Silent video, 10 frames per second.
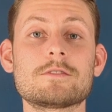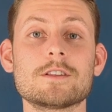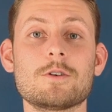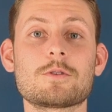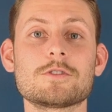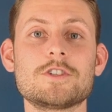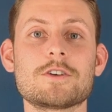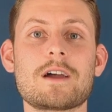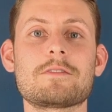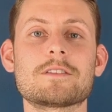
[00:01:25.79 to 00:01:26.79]
to local
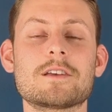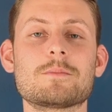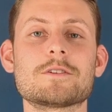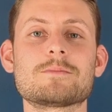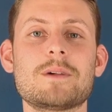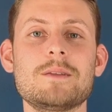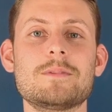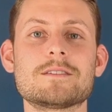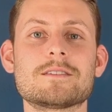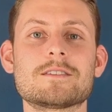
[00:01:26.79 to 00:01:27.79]
geographic numbers, many
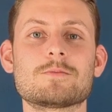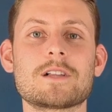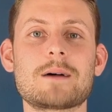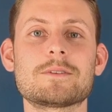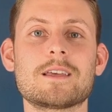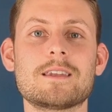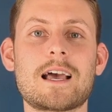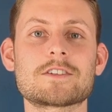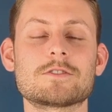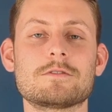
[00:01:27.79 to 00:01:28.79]
businesses will opt to get
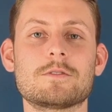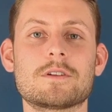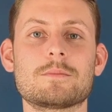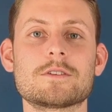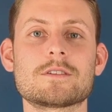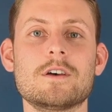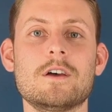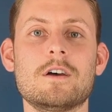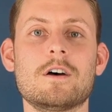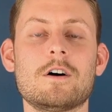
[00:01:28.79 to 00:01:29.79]
national phone numbers,
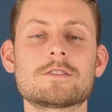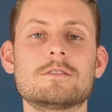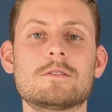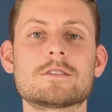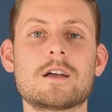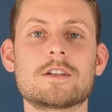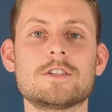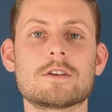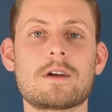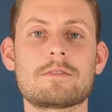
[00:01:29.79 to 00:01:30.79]
also known as
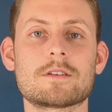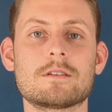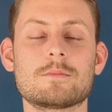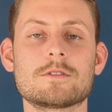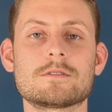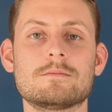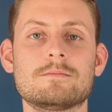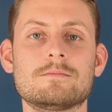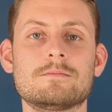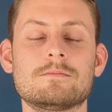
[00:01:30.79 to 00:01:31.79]
non-geographic numbers.
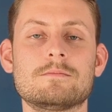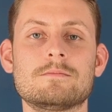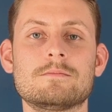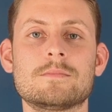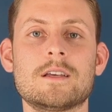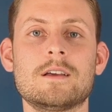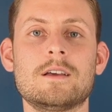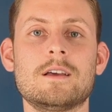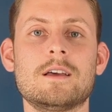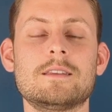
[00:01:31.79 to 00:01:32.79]

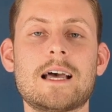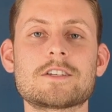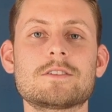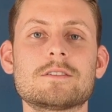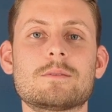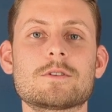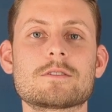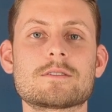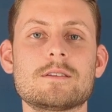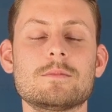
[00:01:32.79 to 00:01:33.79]
National numbers
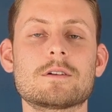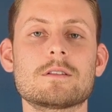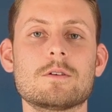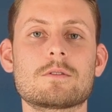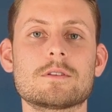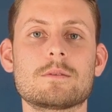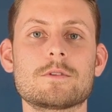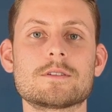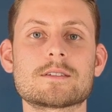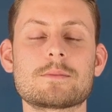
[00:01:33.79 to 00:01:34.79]
are similar to local
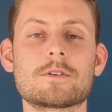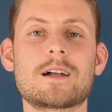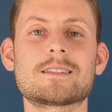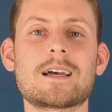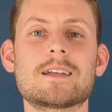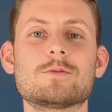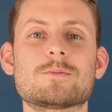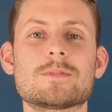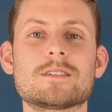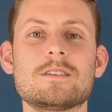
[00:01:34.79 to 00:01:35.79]
numbers, except they're not tied to a
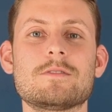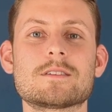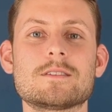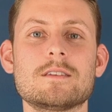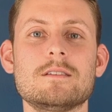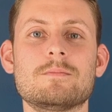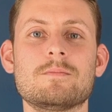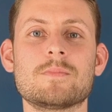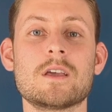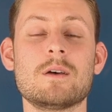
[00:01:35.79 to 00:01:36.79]
specific city.
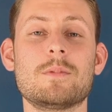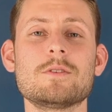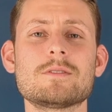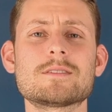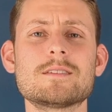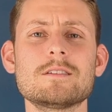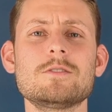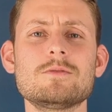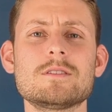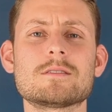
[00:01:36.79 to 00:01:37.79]
But you can still
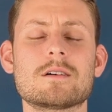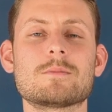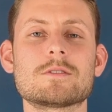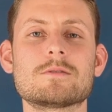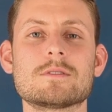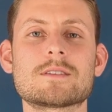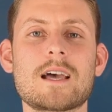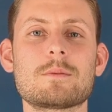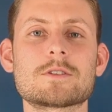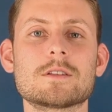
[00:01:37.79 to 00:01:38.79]
use these numbers to
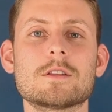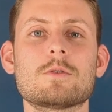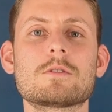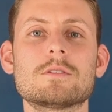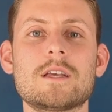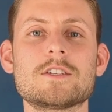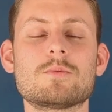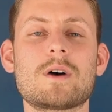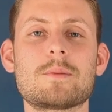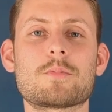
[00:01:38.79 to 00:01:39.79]
establish a local
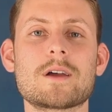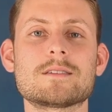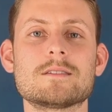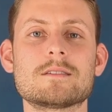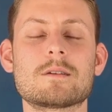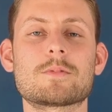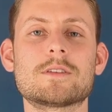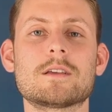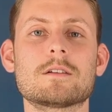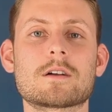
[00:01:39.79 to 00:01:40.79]
nationwide presence in a
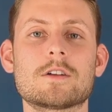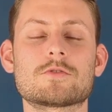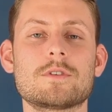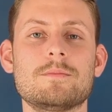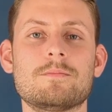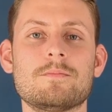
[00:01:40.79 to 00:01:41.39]
particular country.